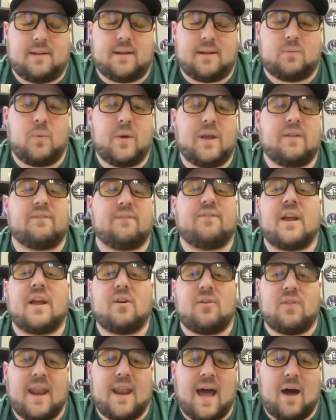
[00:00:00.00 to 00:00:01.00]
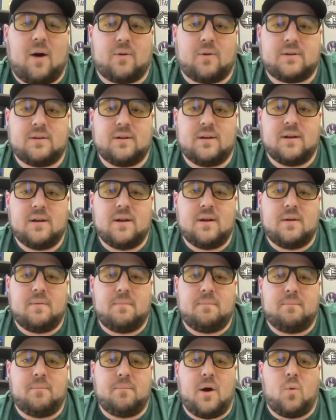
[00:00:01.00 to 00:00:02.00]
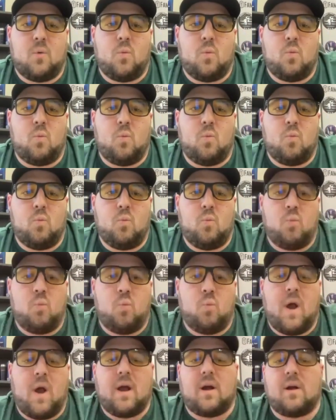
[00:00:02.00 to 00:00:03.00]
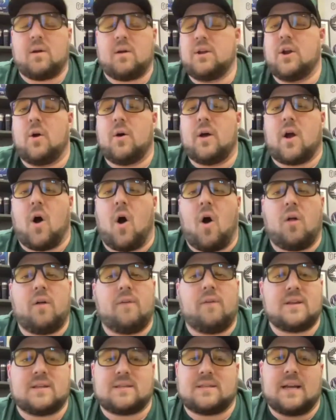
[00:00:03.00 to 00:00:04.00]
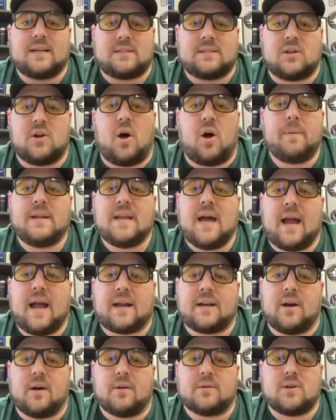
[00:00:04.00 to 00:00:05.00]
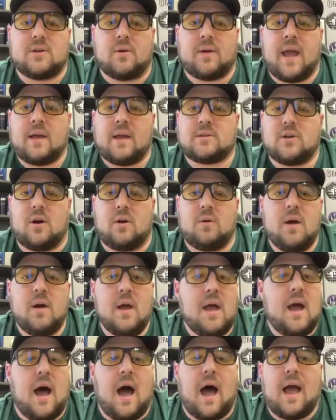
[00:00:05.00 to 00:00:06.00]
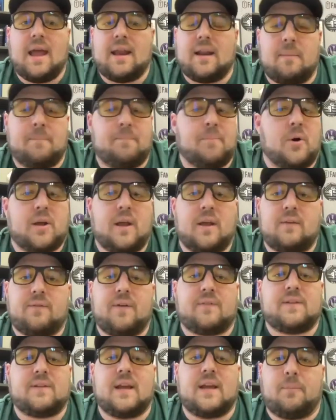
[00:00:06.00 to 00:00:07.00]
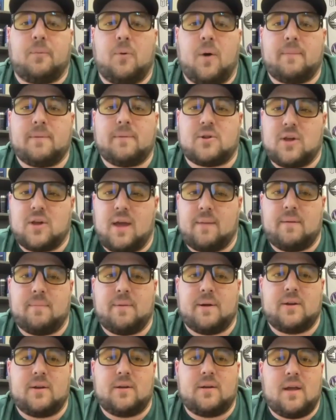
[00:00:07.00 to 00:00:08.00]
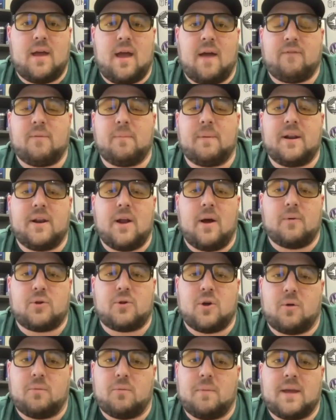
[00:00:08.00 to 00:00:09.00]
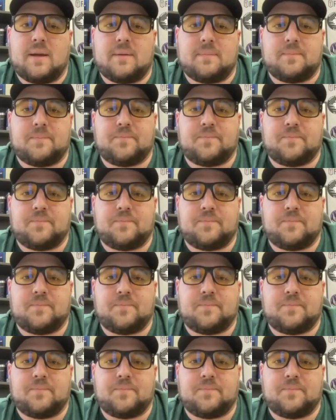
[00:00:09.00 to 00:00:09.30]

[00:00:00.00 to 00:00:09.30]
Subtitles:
Like, we can figure that out. But where, like all of these things can all be diagnosed. Okay, so I ended up booking 15 appointments, Jamie, but everybody no-showed me.